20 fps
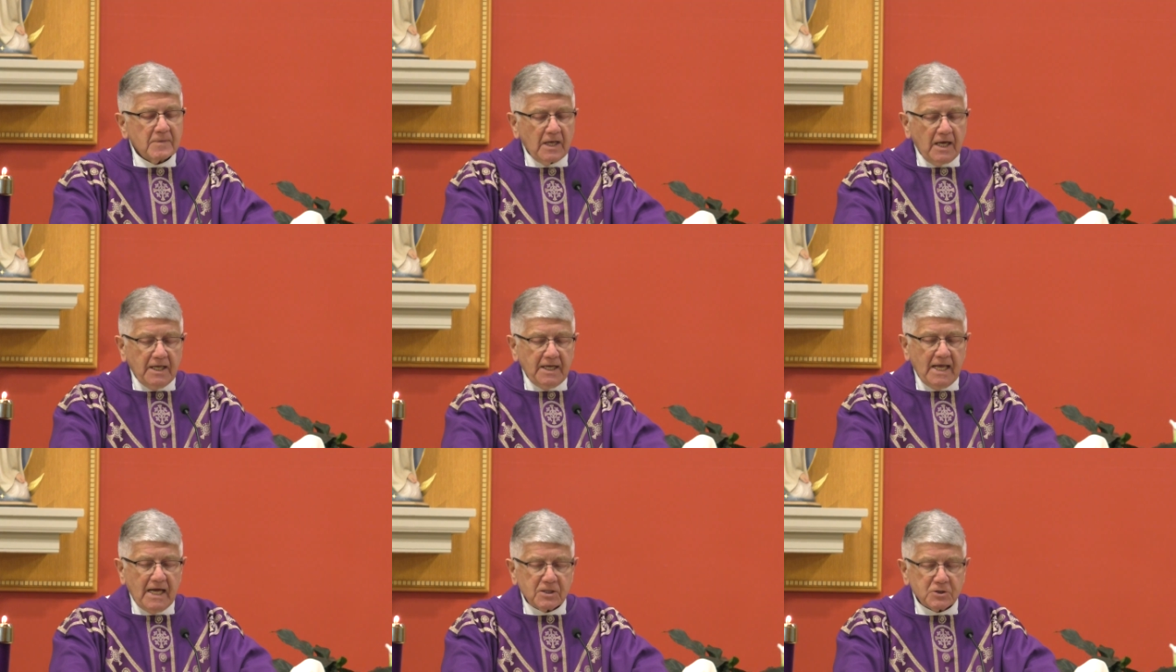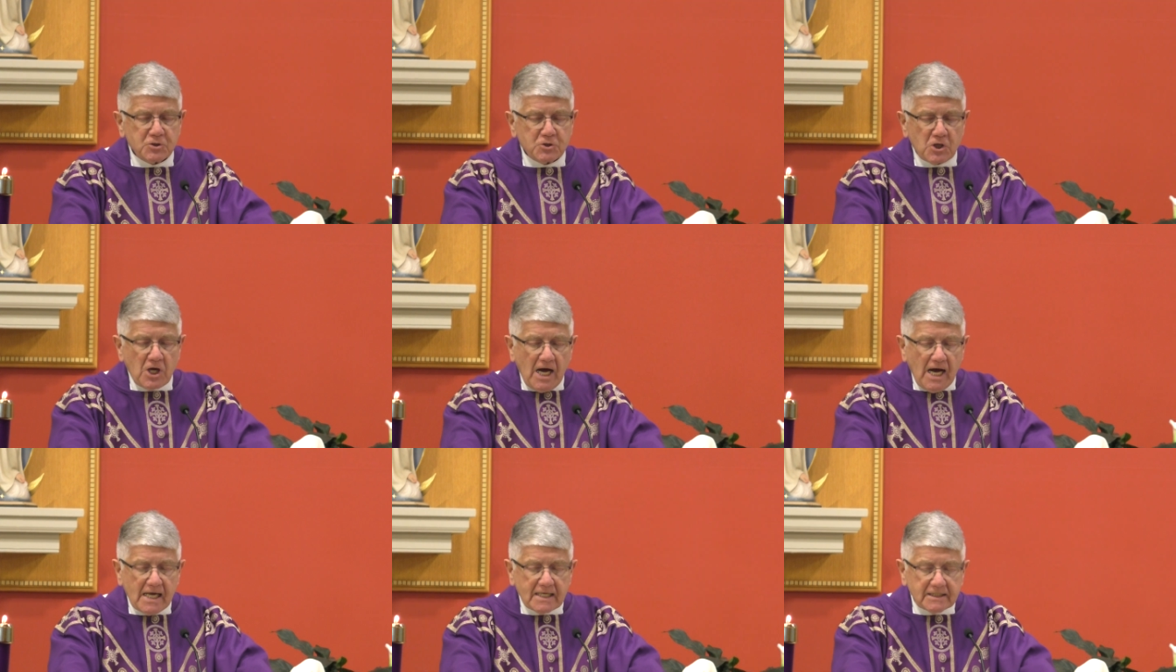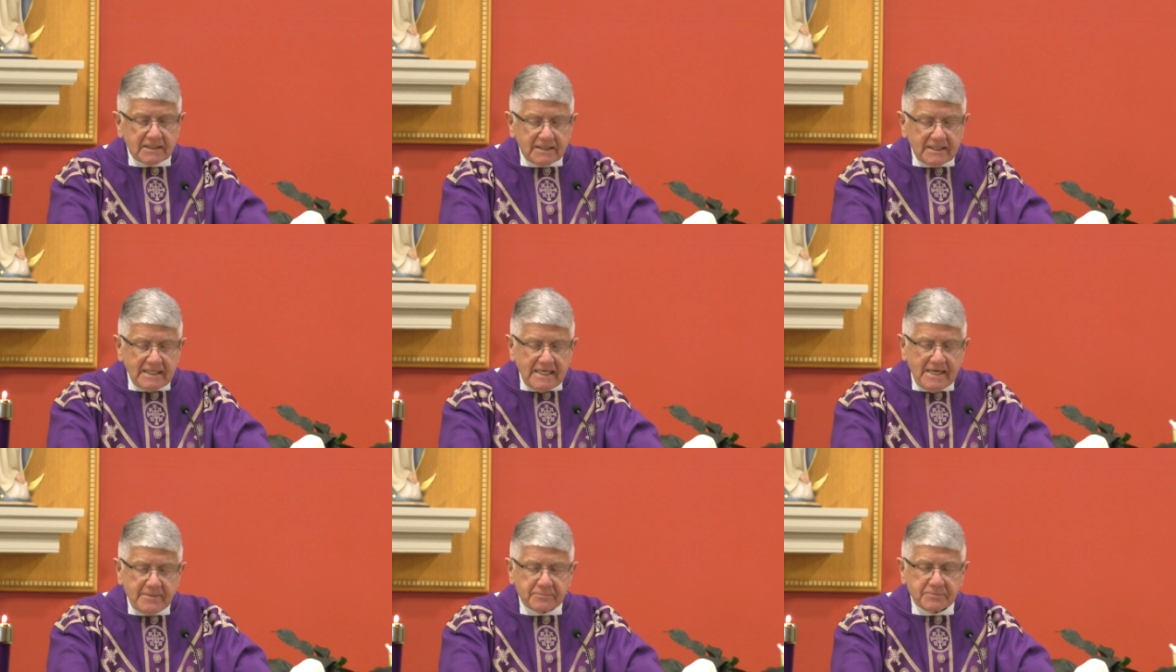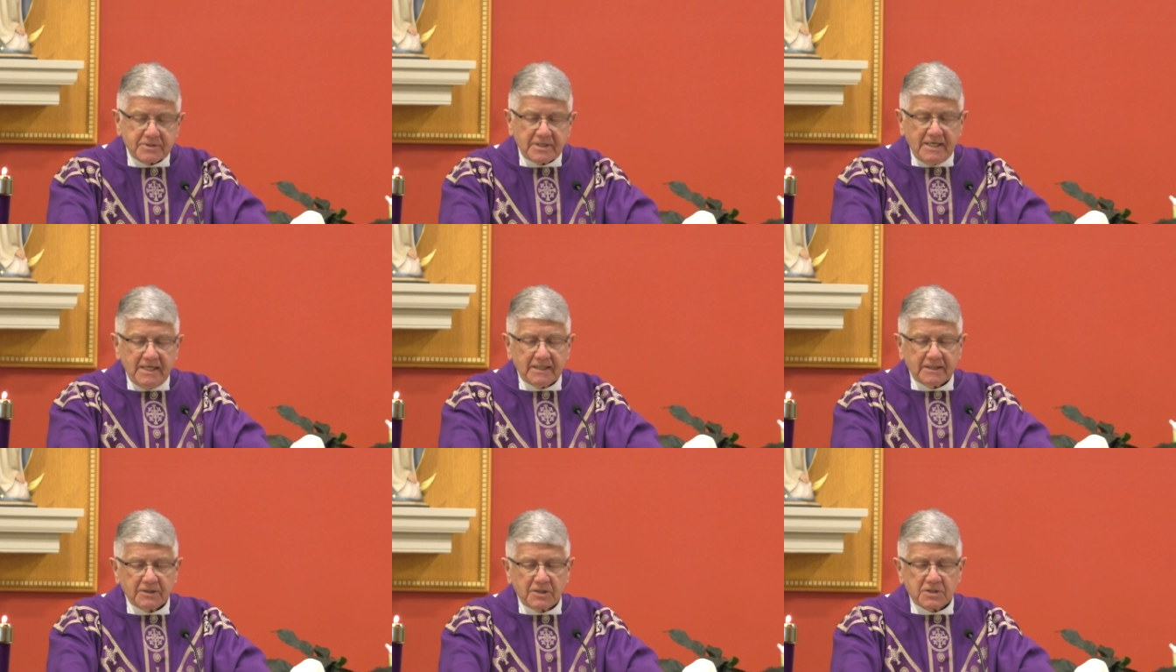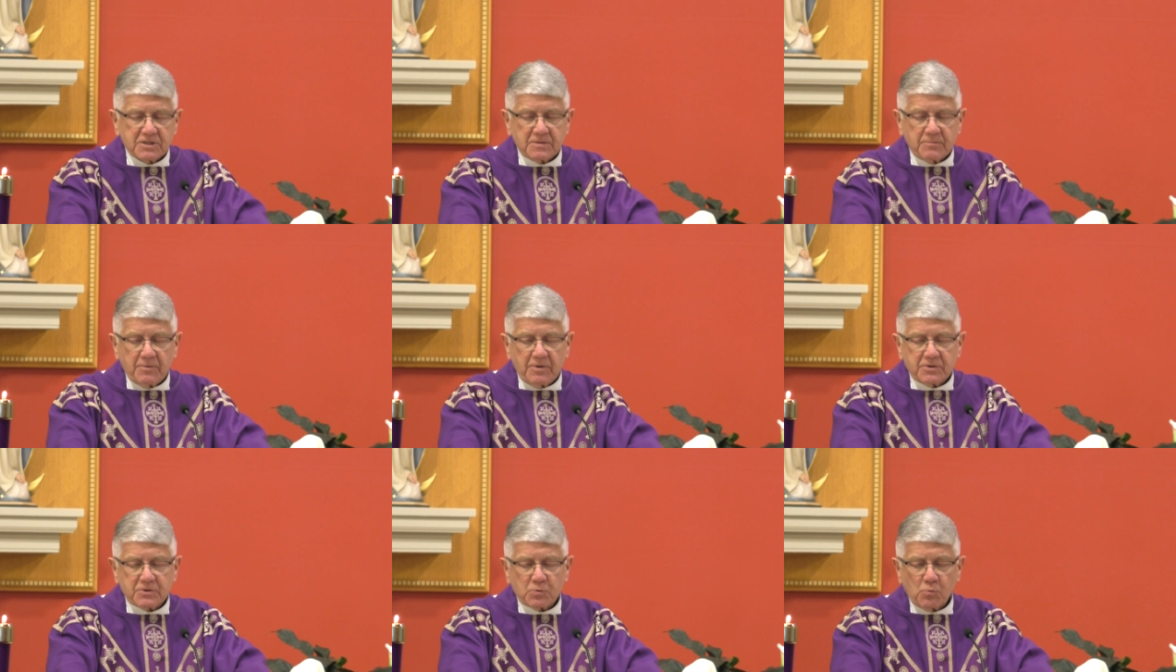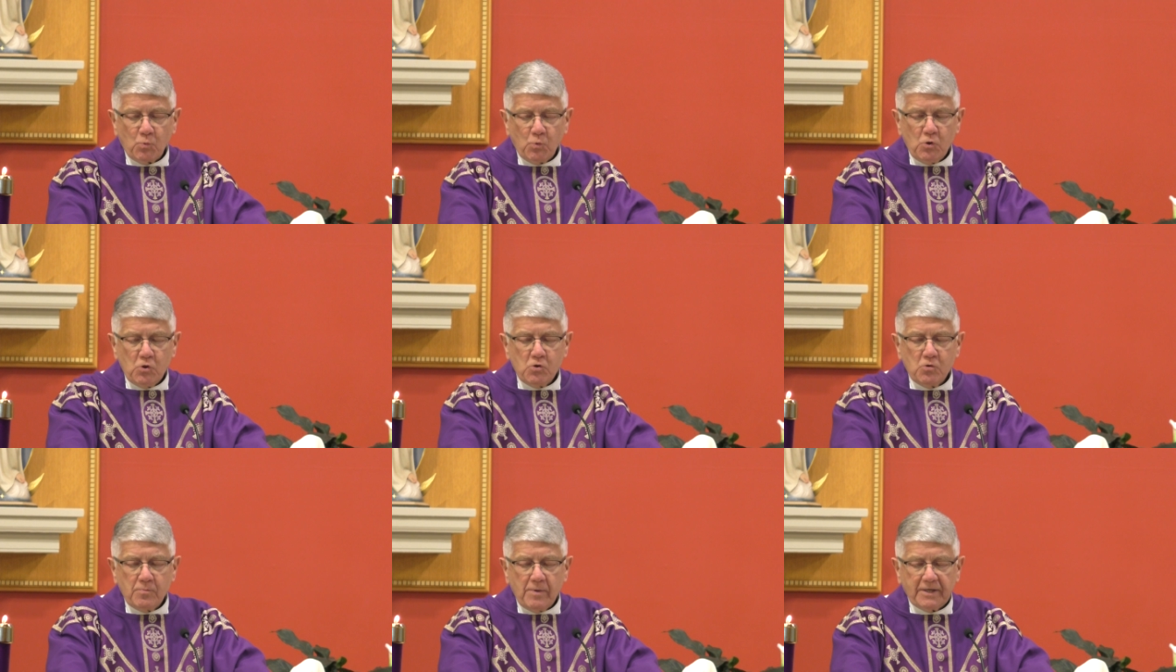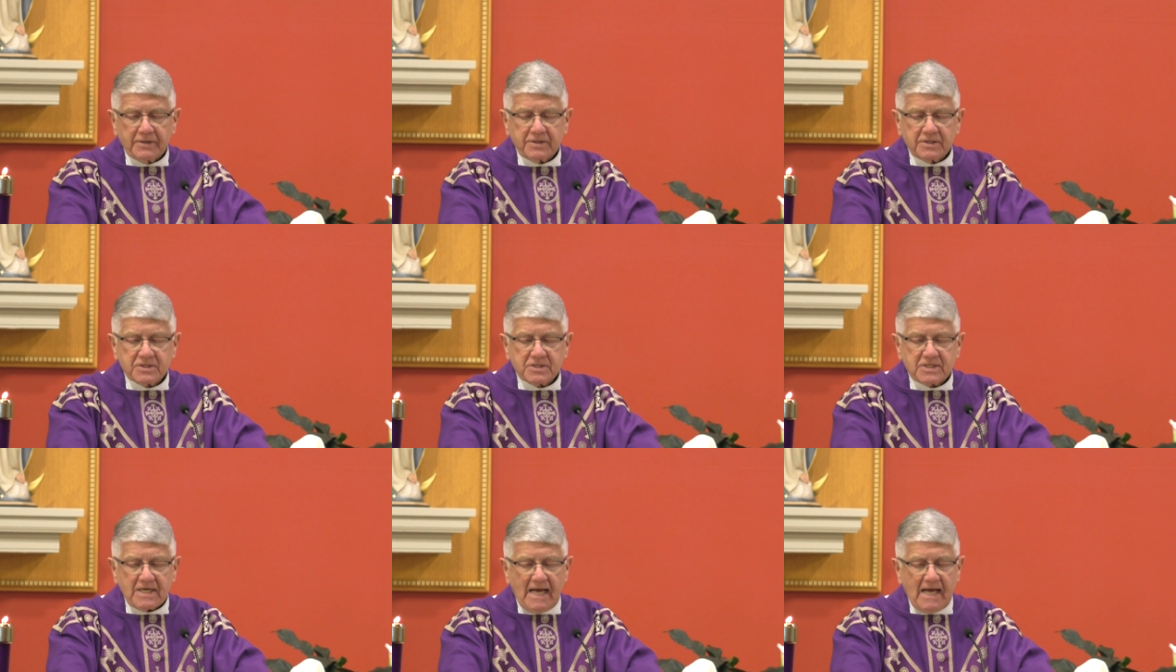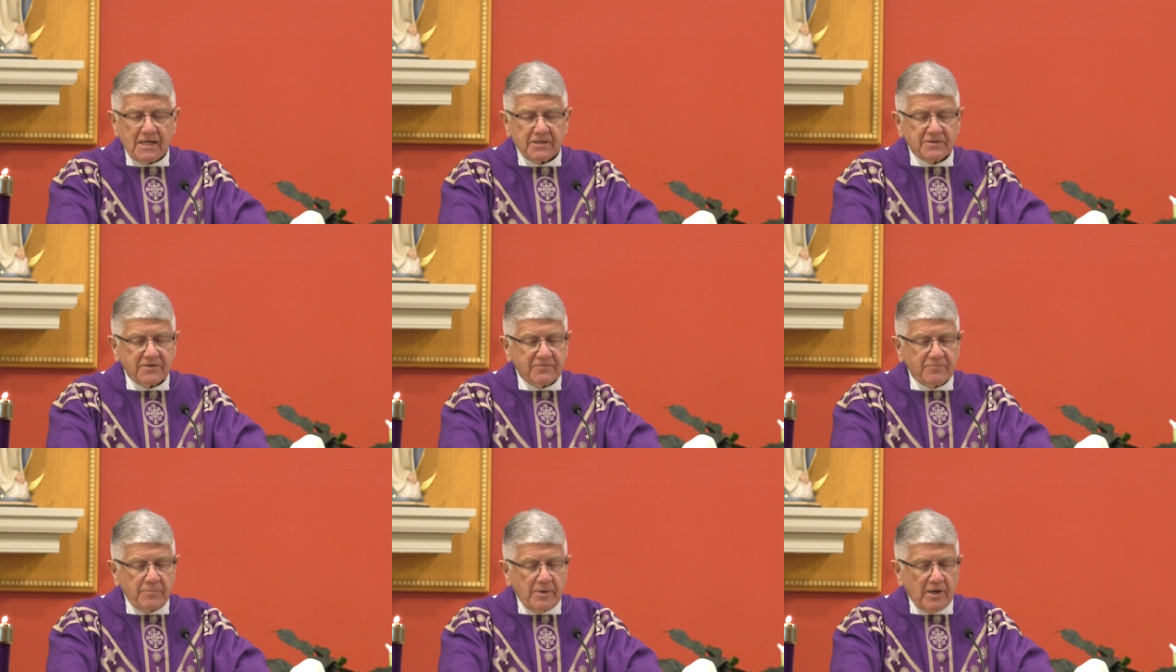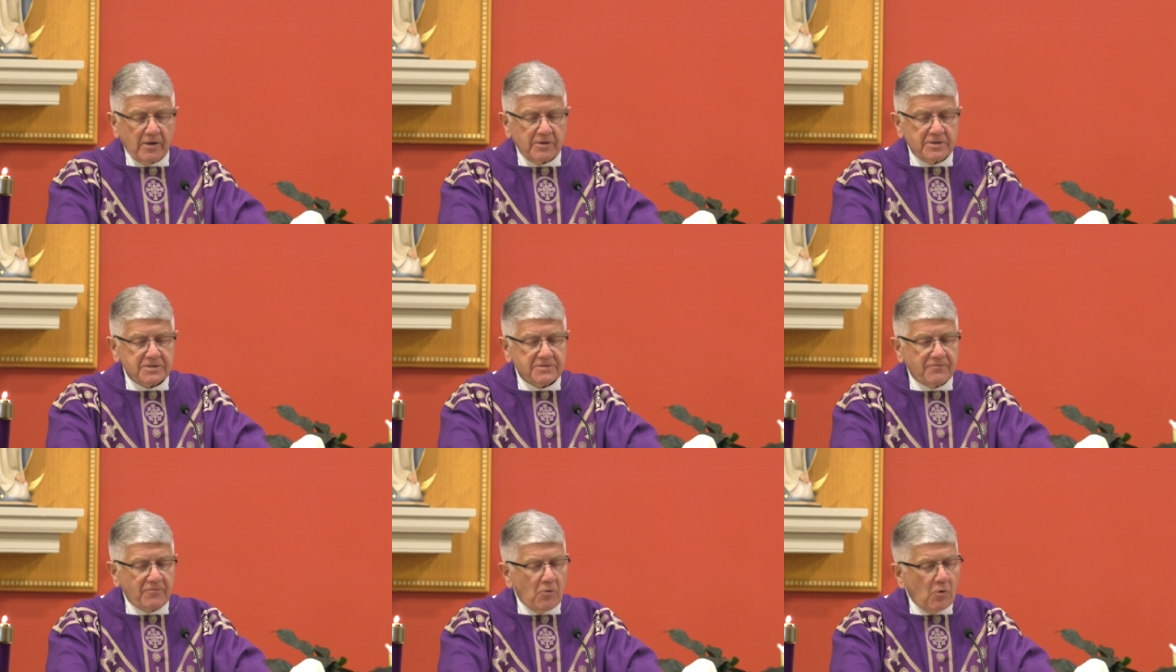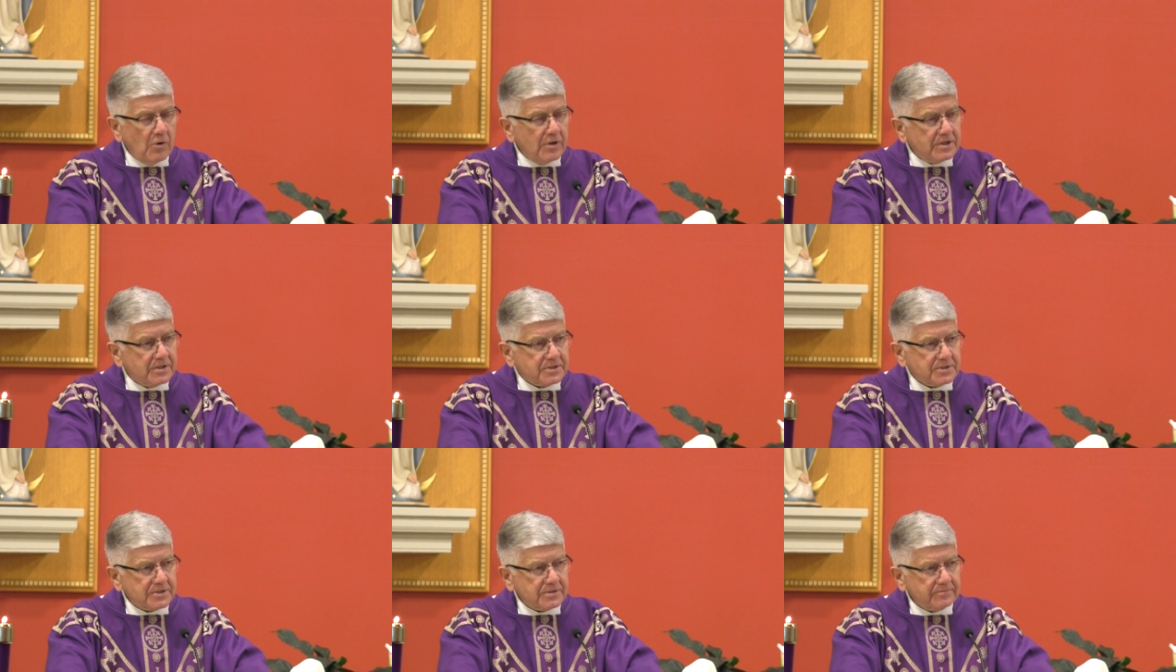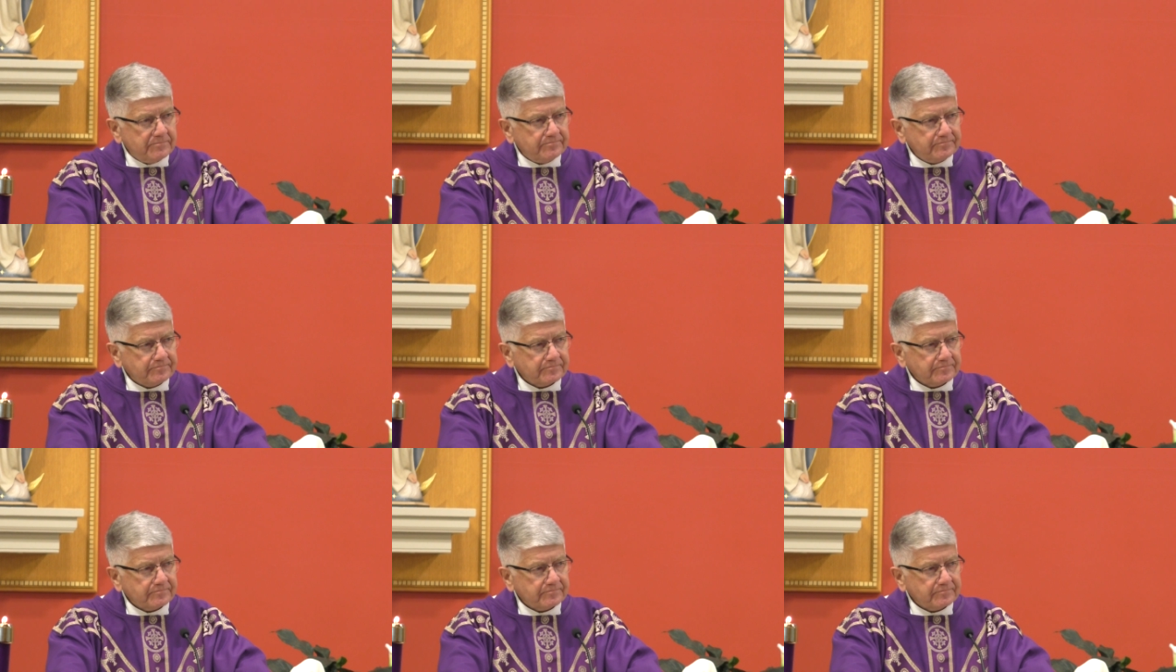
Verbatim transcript: and how John leaped in Elizabeth's womb at the sound of Mary's voice.